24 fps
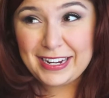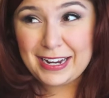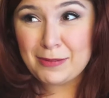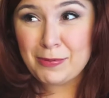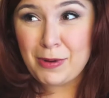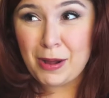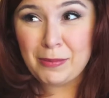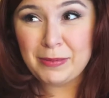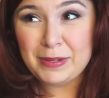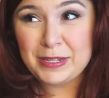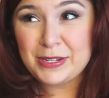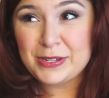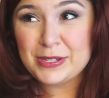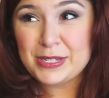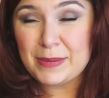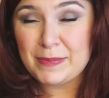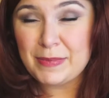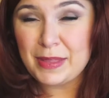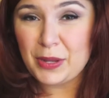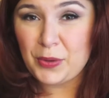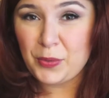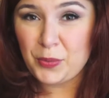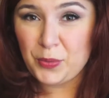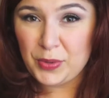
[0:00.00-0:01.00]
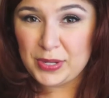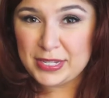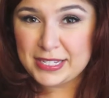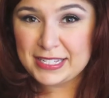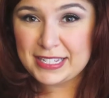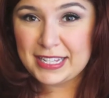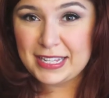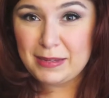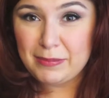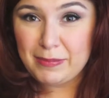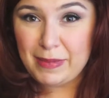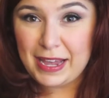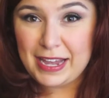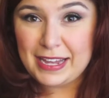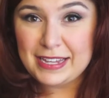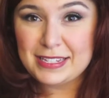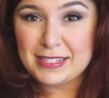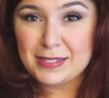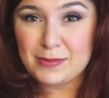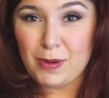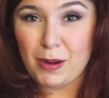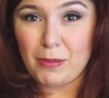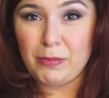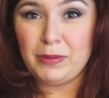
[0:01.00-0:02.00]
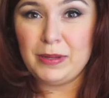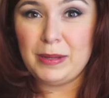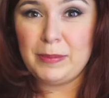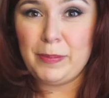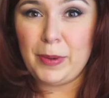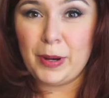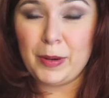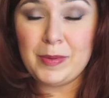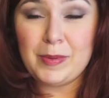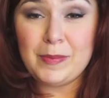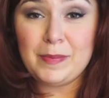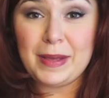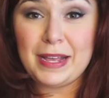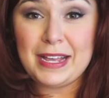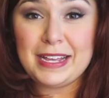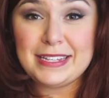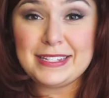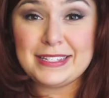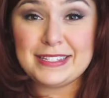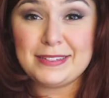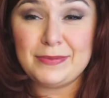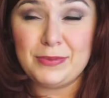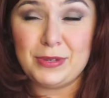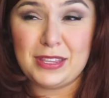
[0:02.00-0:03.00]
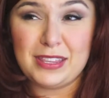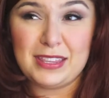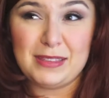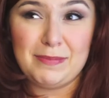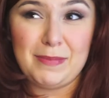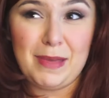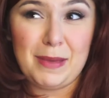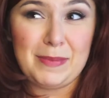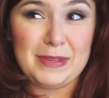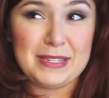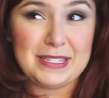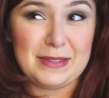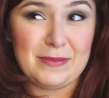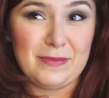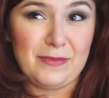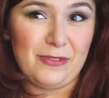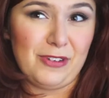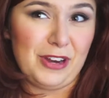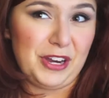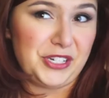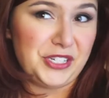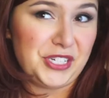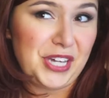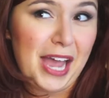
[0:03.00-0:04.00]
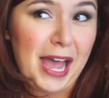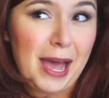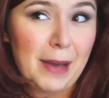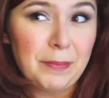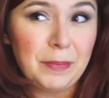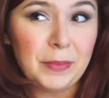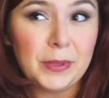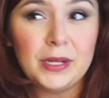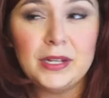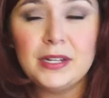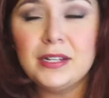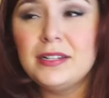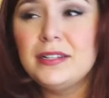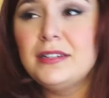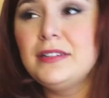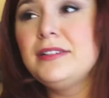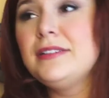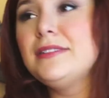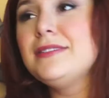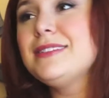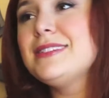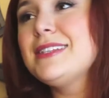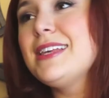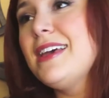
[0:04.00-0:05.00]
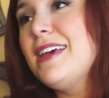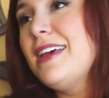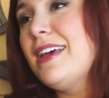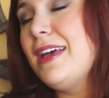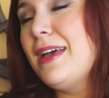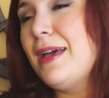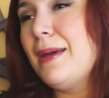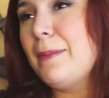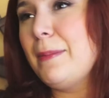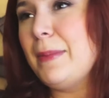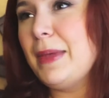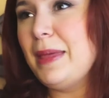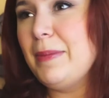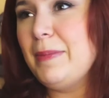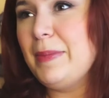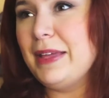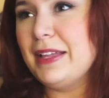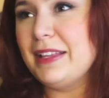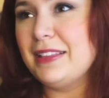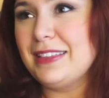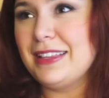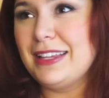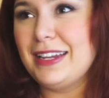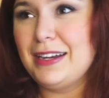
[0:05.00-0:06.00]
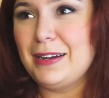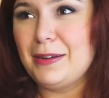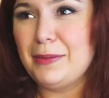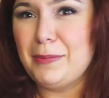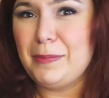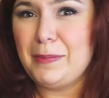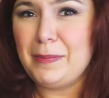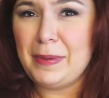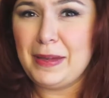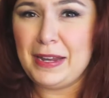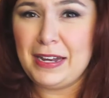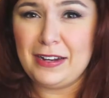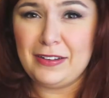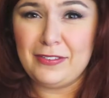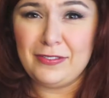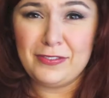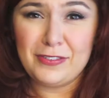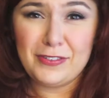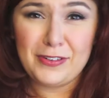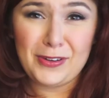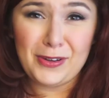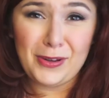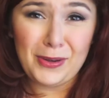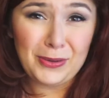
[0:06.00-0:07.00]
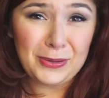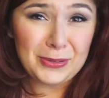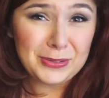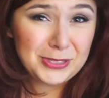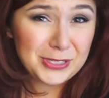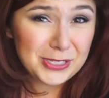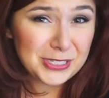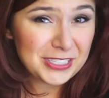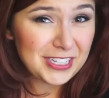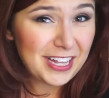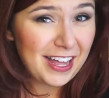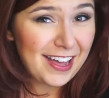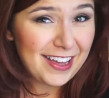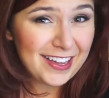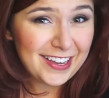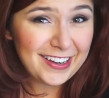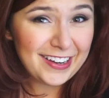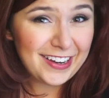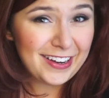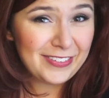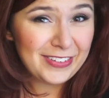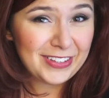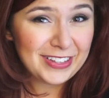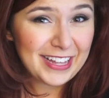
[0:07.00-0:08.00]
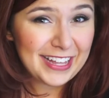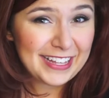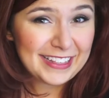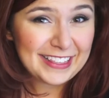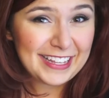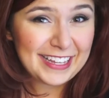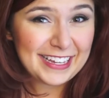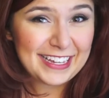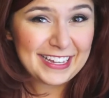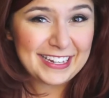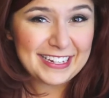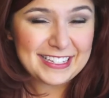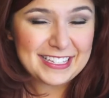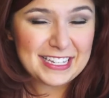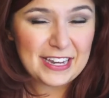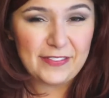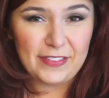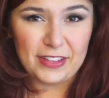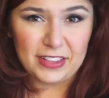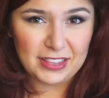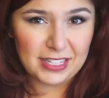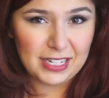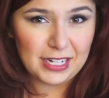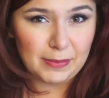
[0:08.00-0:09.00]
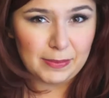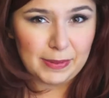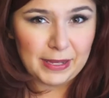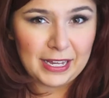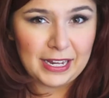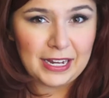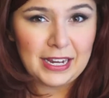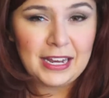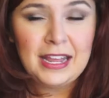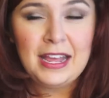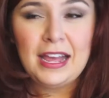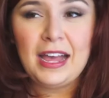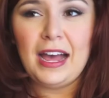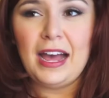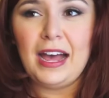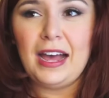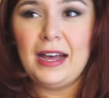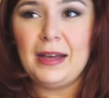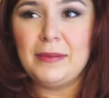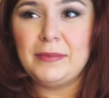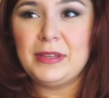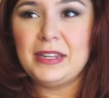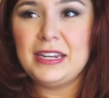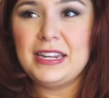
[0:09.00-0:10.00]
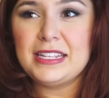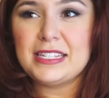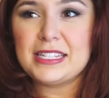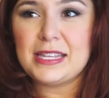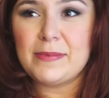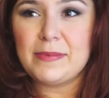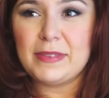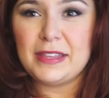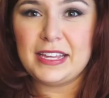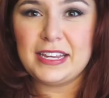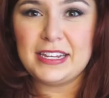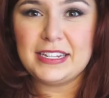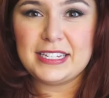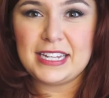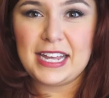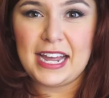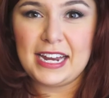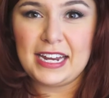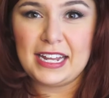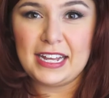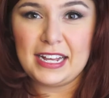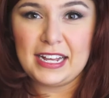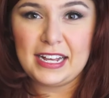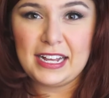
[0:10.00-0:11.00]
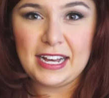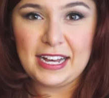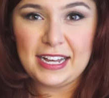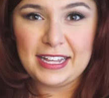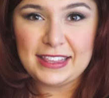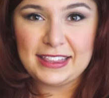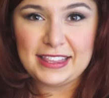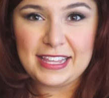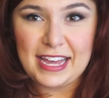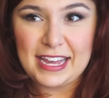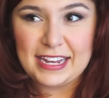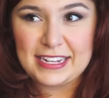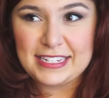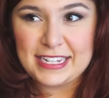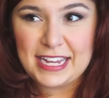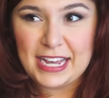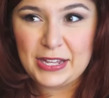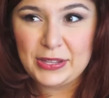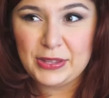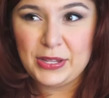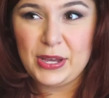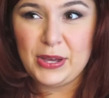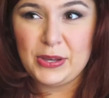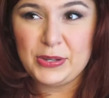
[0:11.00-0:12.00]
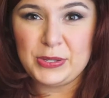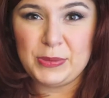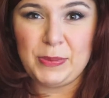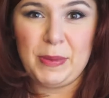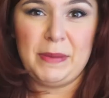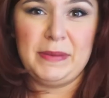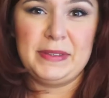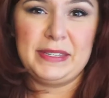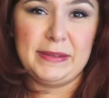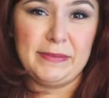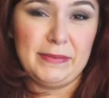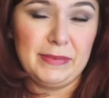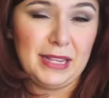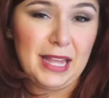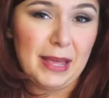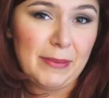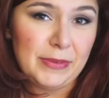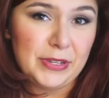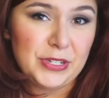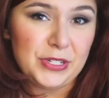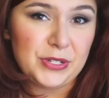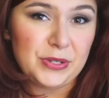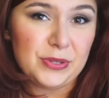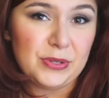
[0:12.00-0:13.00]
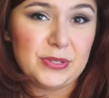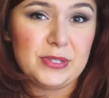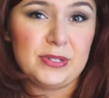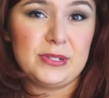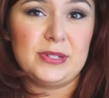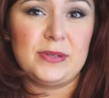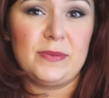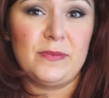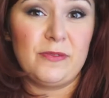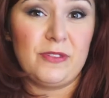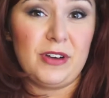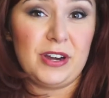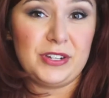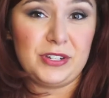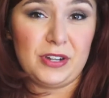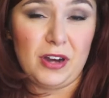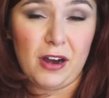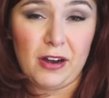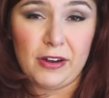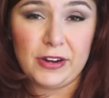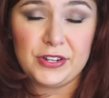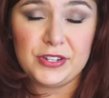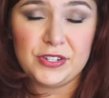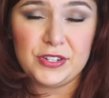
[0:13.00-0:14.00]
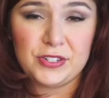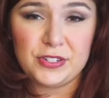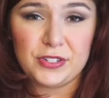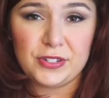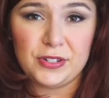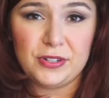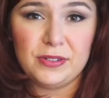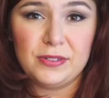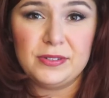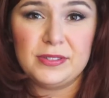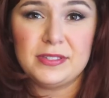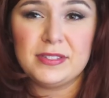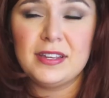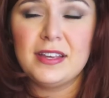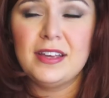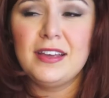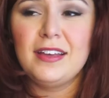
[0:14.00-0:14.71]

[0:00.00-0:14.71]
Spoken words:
I'd probably do something whiskey based, probably bourbon based, with maybe some fresh apples, maybe a little bit of Goldschlager, if you like that kind of stuff, a little bit. You need something to kind of cut that down though, so maybe some lemon juice or some fresh orange juice.